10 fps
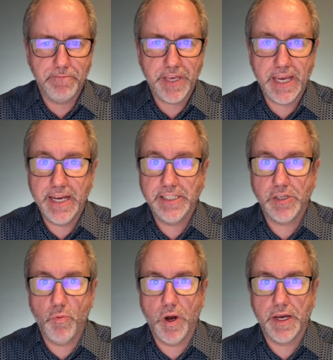easy
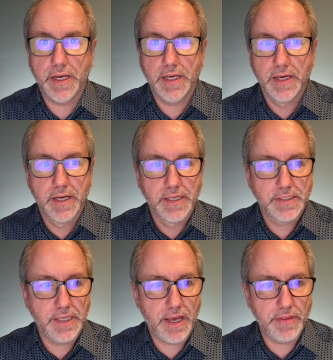way
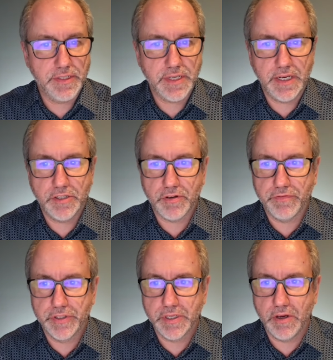to get the data off
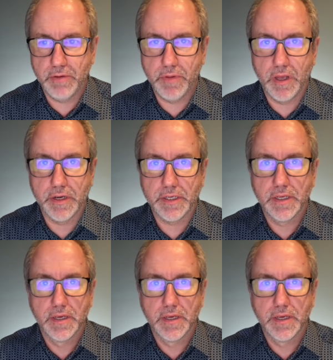the timeline